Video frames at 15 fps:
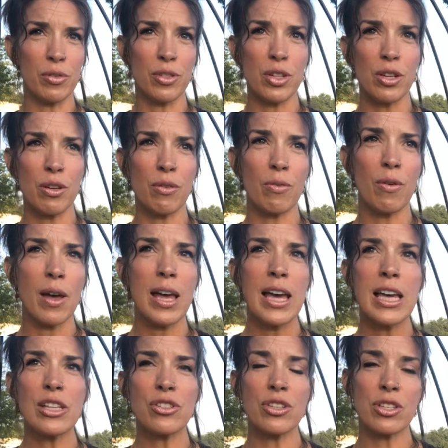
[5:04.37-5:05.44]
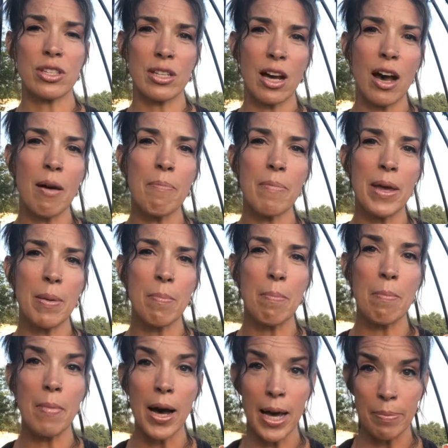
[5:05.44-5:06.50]
do, it's just not been
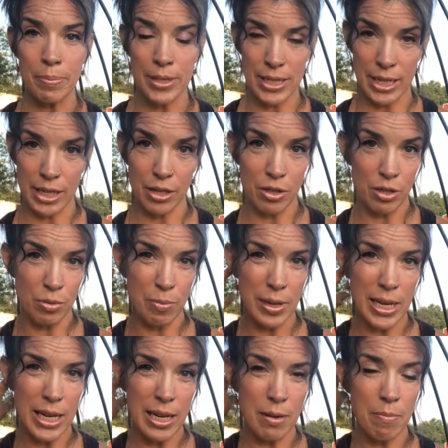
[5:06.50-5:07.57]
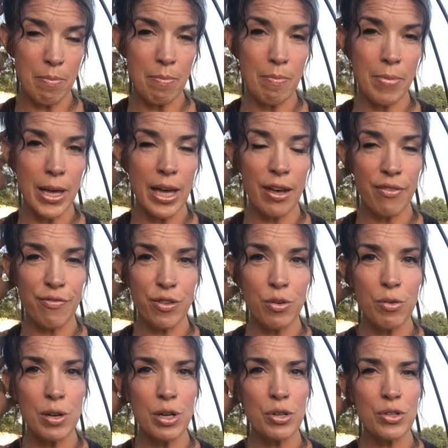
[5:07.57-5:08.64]
my particular medium, but a few
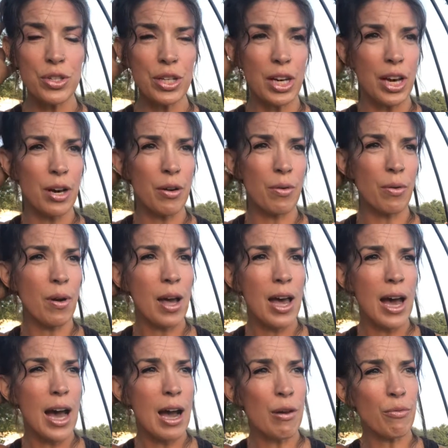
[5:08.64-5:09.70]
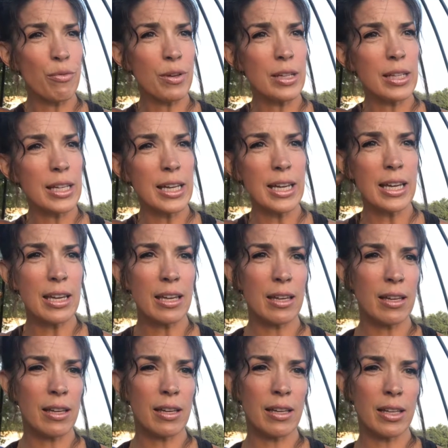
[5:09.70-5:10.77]
years ago I really
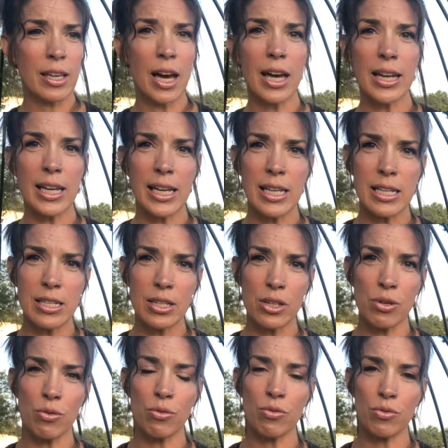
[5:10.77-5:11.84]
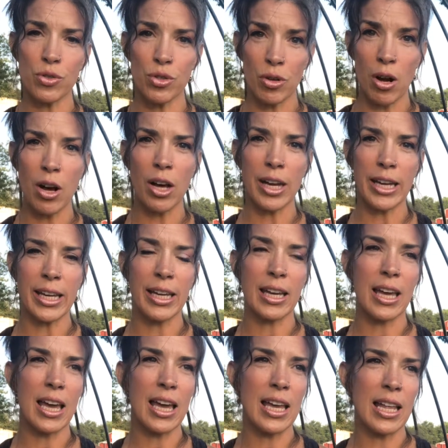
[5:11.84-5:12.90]
got into drawing,
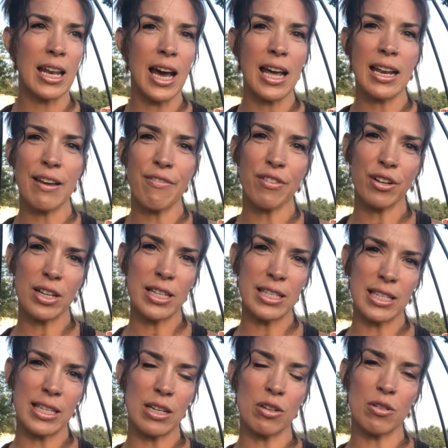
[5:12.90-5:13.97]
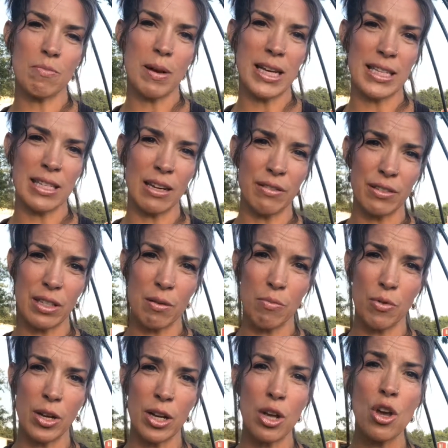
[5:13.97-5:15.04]
and I never considered myself
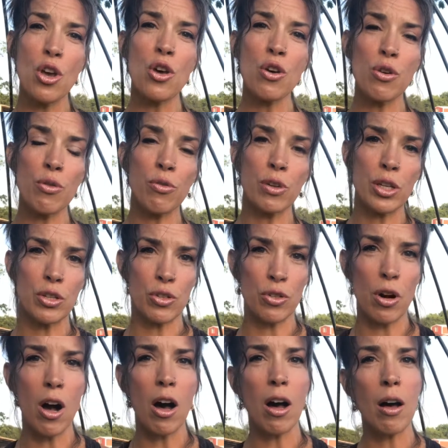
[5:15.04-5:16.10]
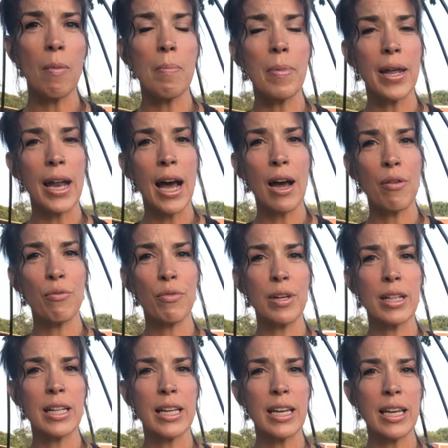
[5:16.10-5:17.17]
someone who could draw, but I
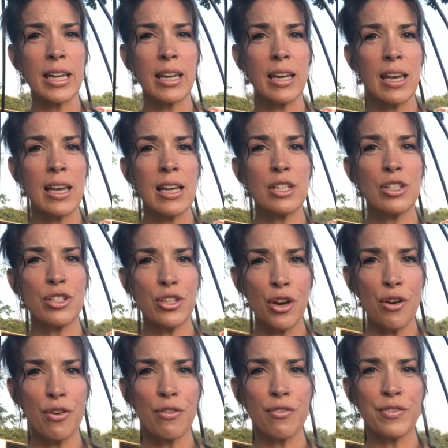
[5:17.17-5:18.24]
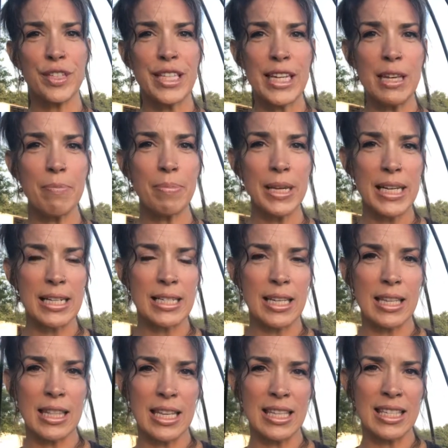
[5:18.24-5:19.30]
really dove deep
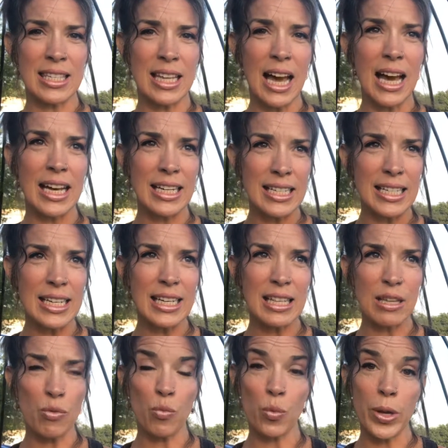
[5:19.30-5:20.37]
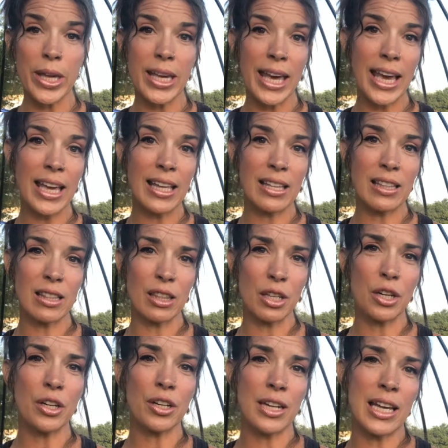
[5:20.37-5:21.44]
into this idea that we can
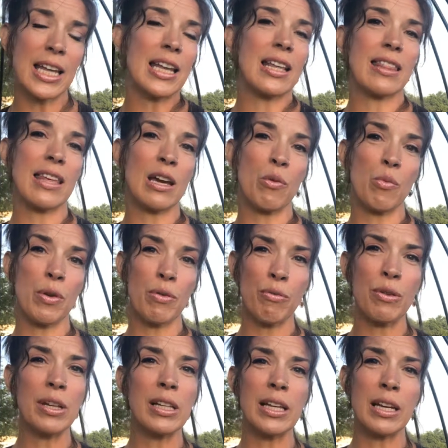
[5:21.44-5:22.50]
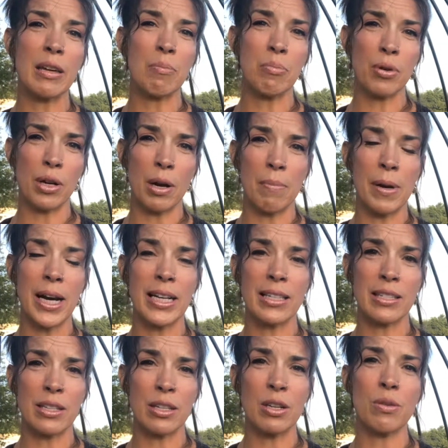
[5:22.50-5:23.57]
learn anything we really put our
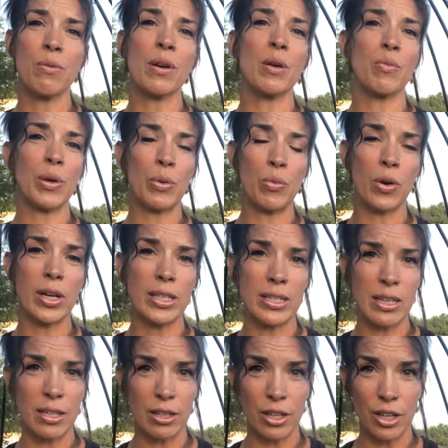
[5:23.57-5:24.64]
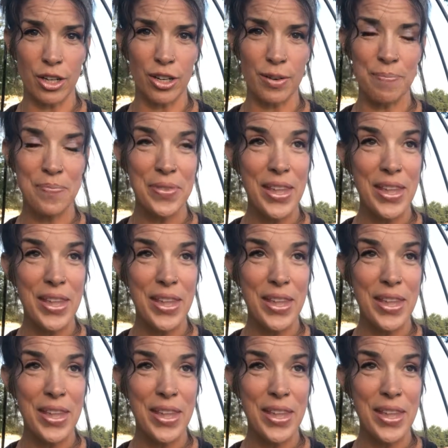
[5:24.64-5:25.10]
minds to and we want to learn.